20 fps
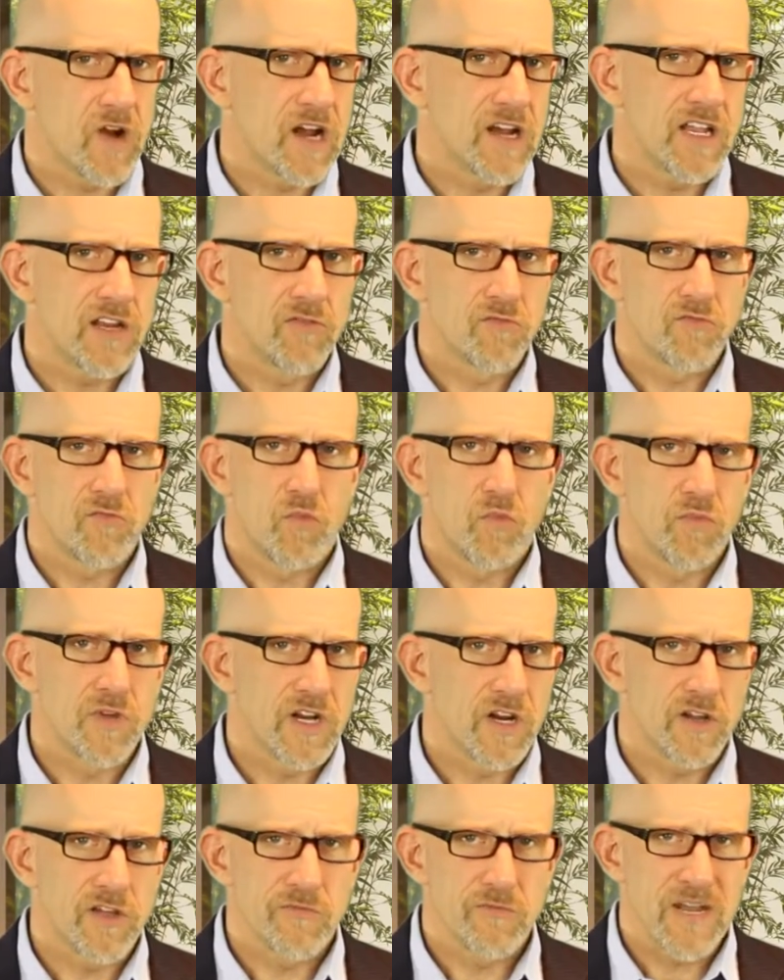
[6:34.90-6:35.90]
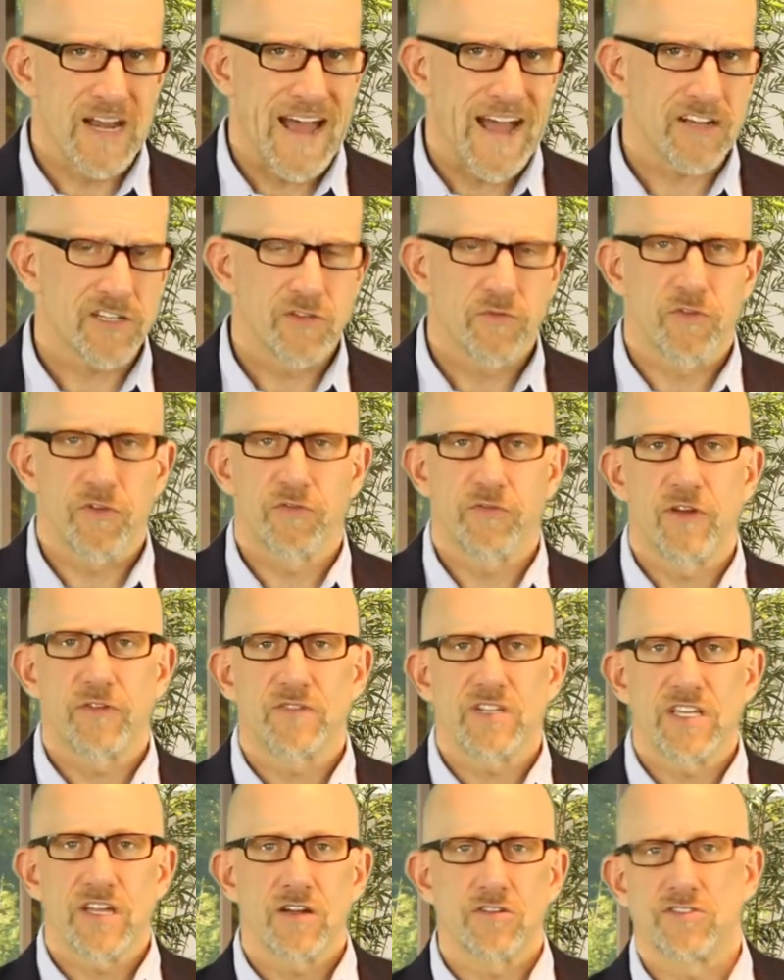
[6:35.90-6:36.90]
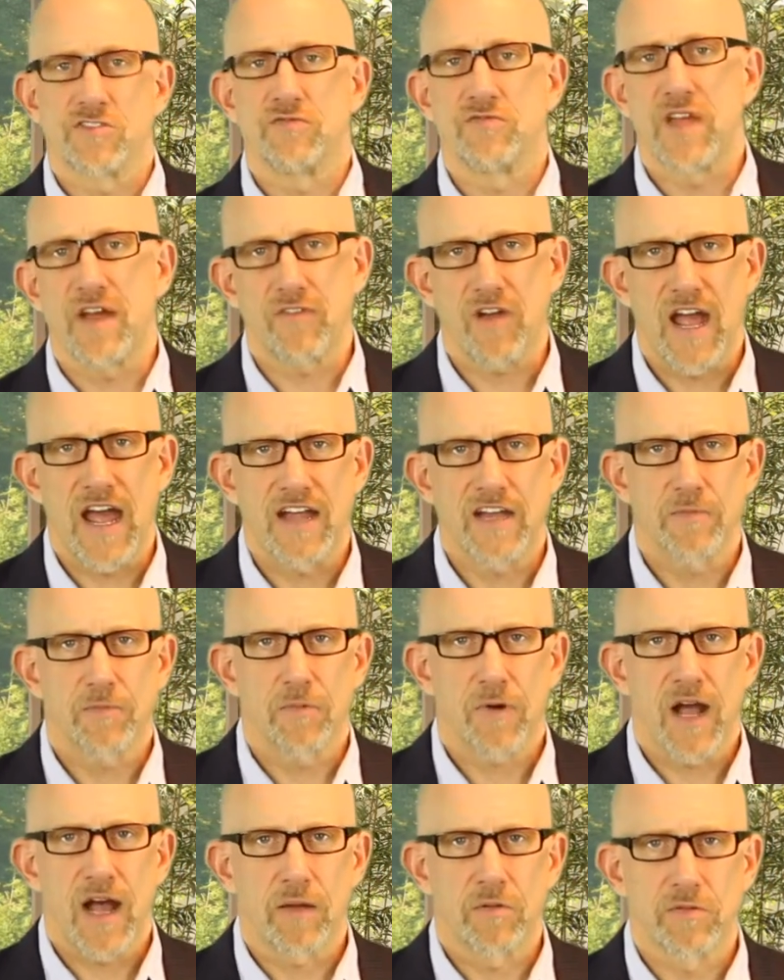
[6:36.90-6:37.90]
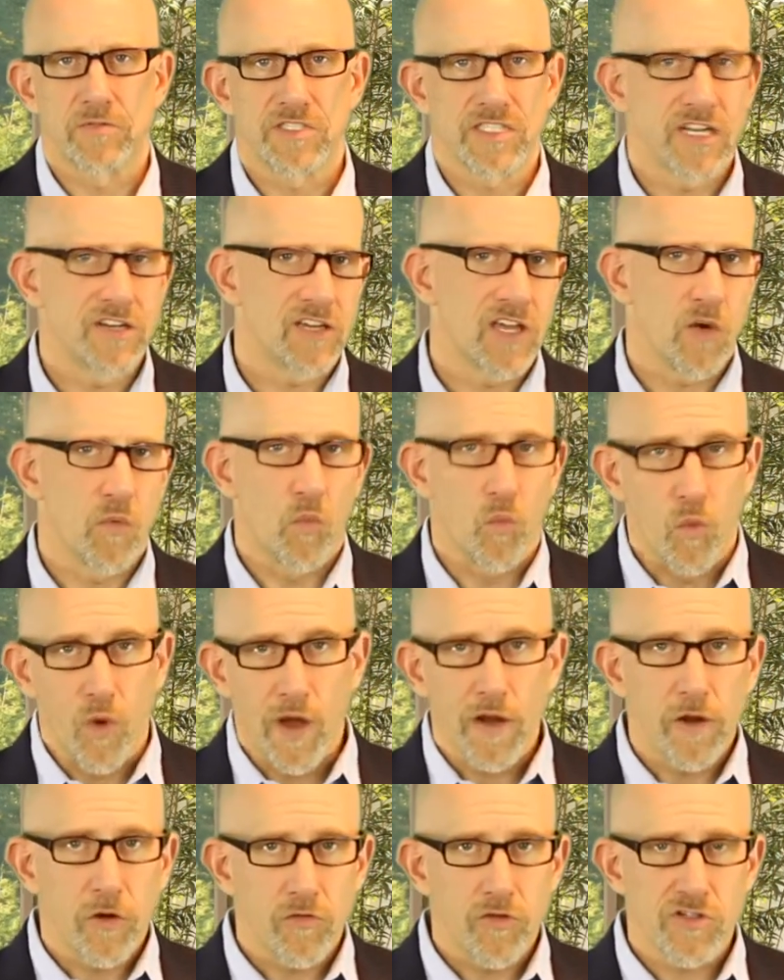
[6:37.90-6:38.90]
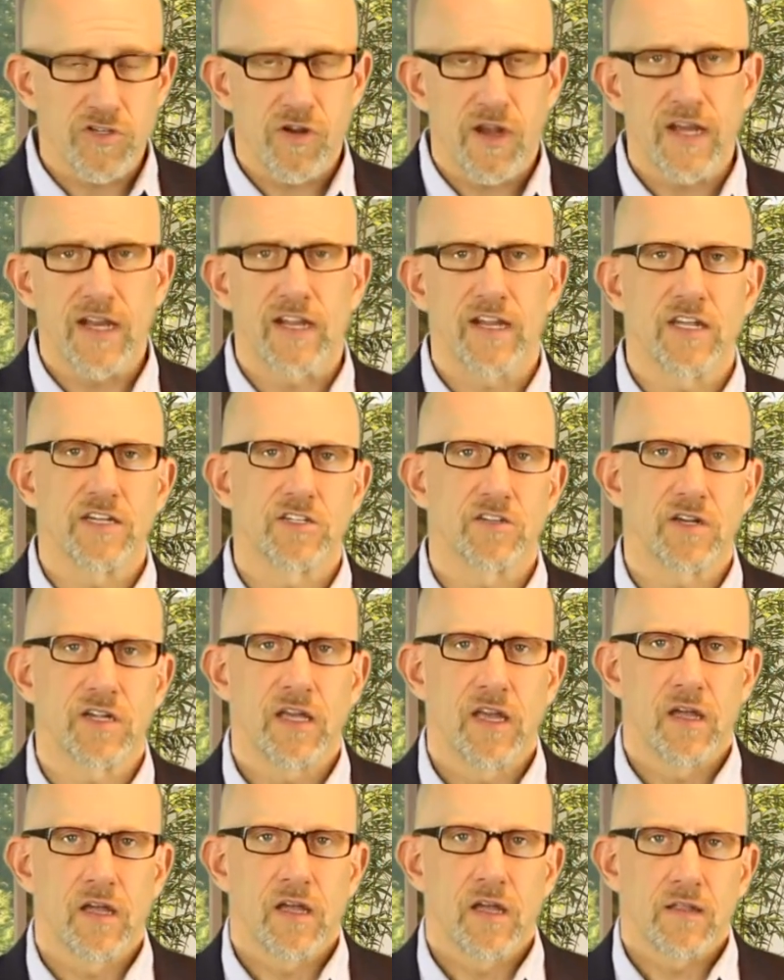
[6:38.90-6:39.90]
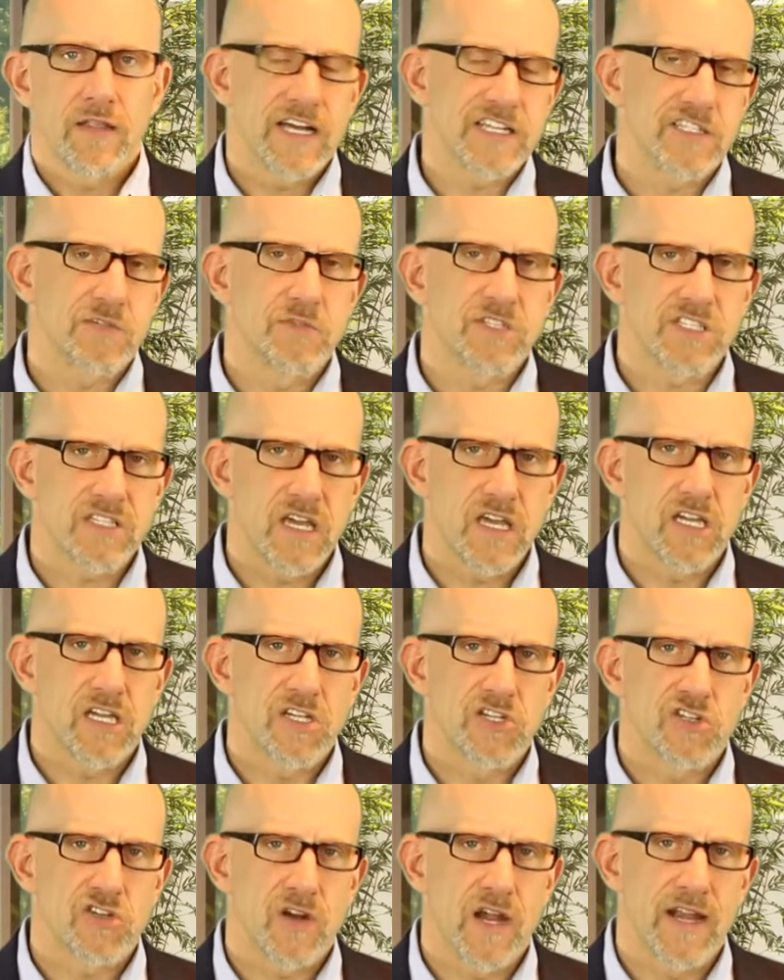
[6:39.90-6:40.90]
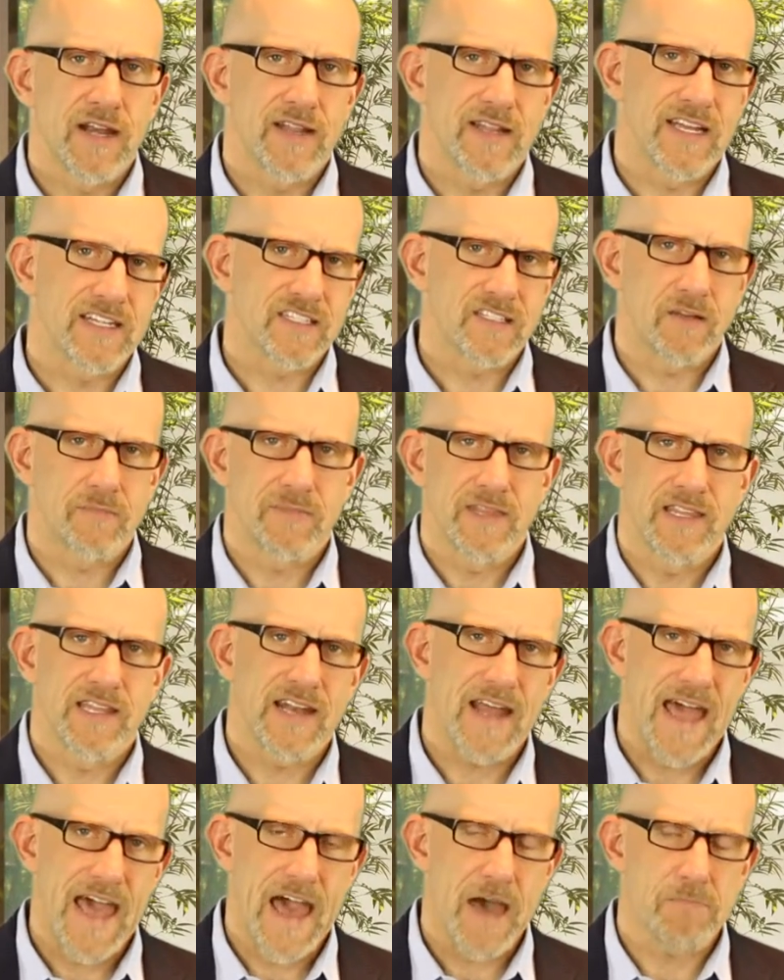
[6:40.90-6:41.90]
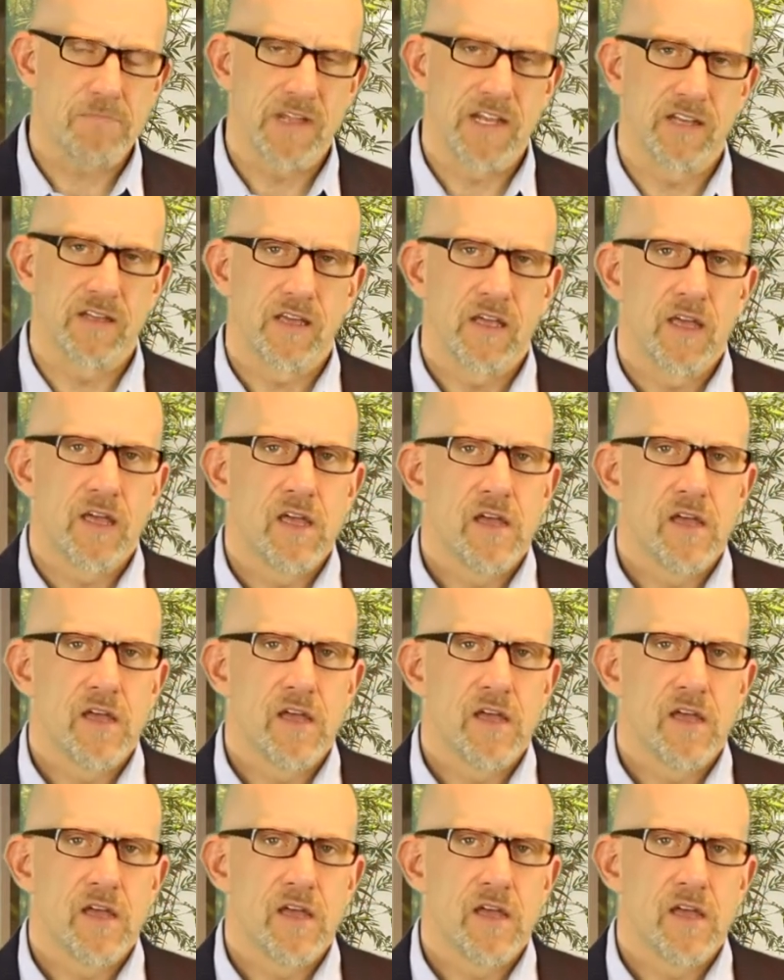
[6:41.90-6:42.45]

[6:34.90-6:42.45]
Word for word: running, you know, you've been active for 50 years, you've never had any problems, then you get one overtraining injury, that's a mistake in training. That's something that happened.